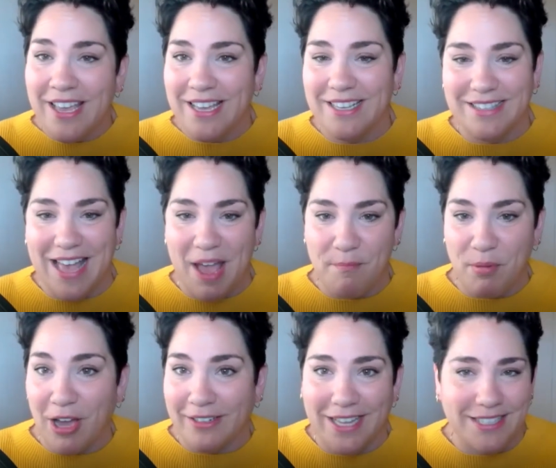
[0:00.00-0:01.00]
is that
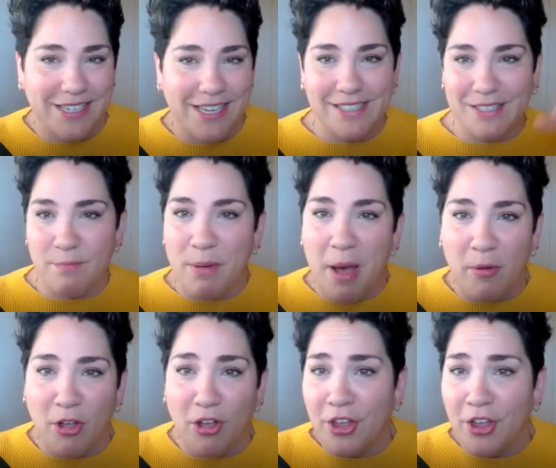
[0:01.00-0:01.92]
podcasting is a bubble.